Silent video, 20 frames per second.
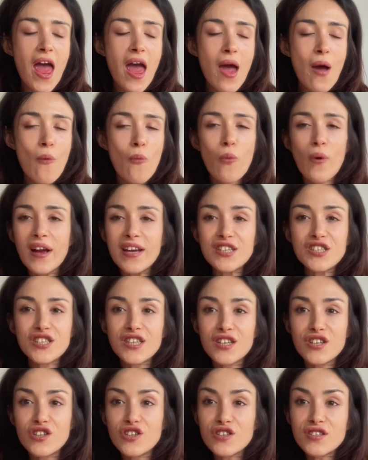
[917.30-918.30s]
way she
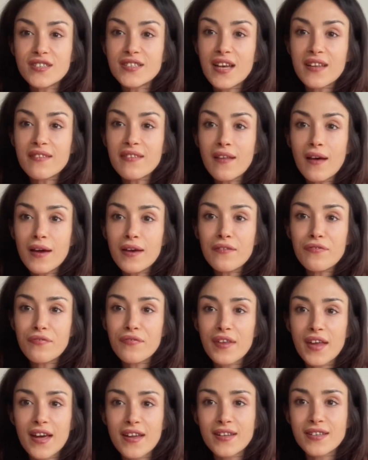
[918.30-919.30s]
looks at life
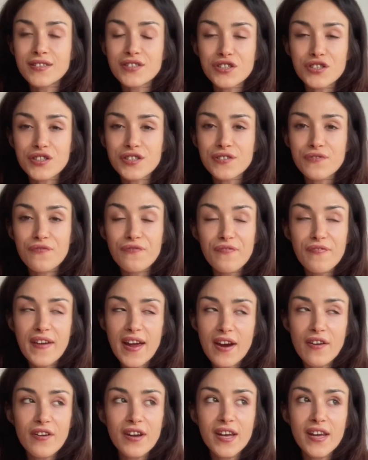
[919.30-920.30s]
that is just
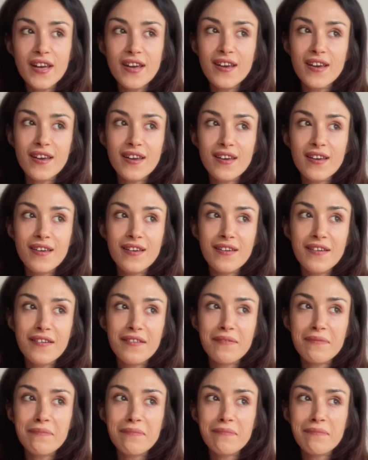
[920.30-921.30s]
very,
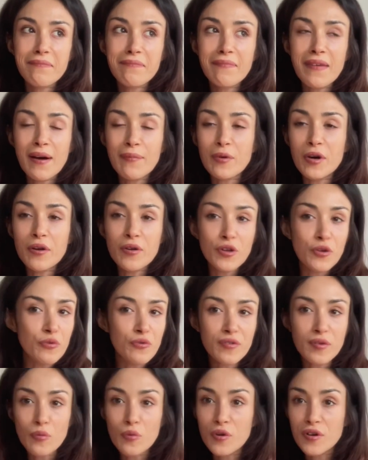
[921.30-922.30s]
I'm gonna use
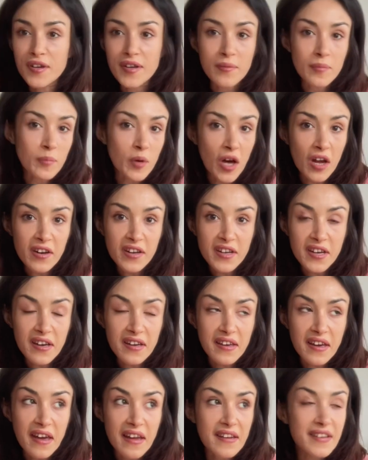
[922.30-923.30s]
the word hypnotic
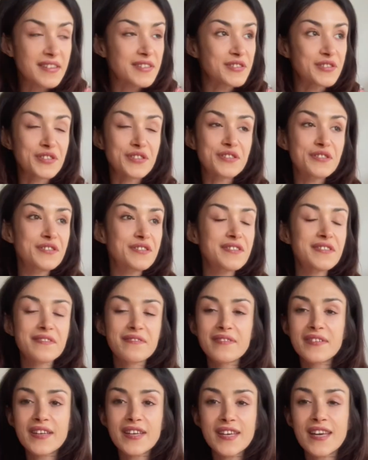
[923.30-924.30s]
again. It's just,
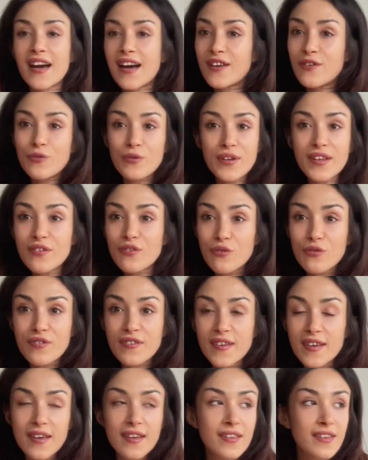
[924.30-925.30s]
yeah, you need to
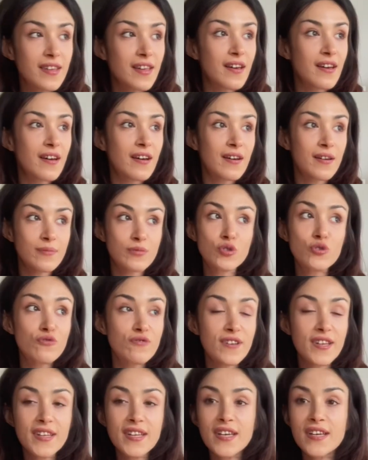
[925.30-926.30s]
see it to
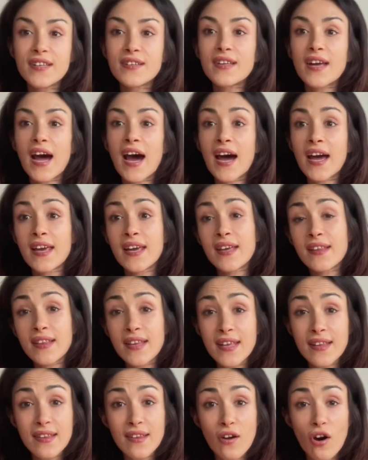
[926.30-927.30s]
read it. I
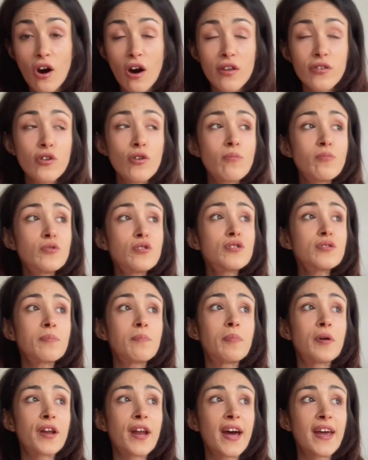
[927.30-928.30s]
did the audiobook,
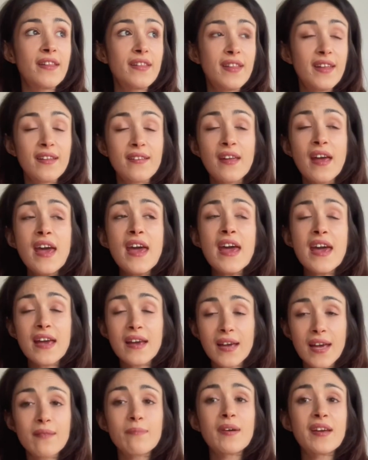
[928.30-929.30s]
but I did
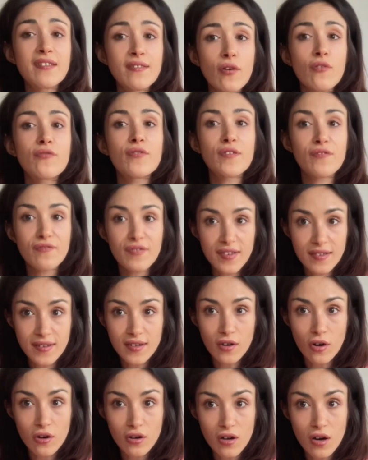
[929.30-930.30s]
get myself a
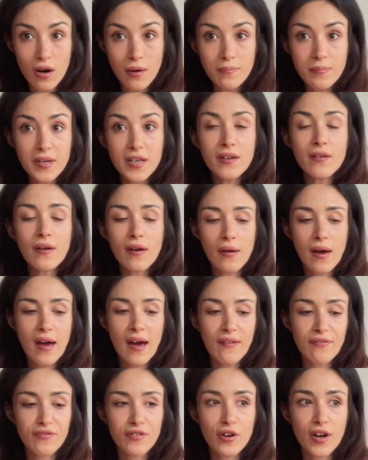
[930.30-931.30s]
physical copy
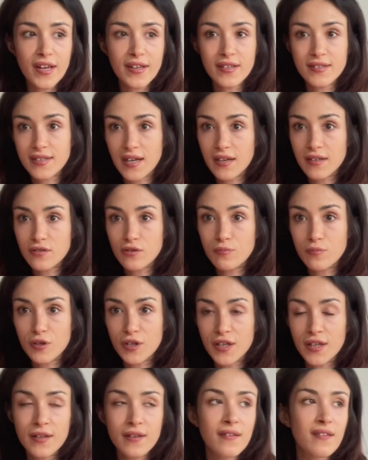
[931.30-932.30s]
after I decided to put
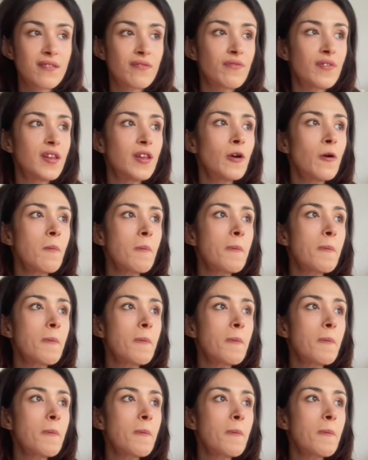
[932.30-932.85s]
it in this video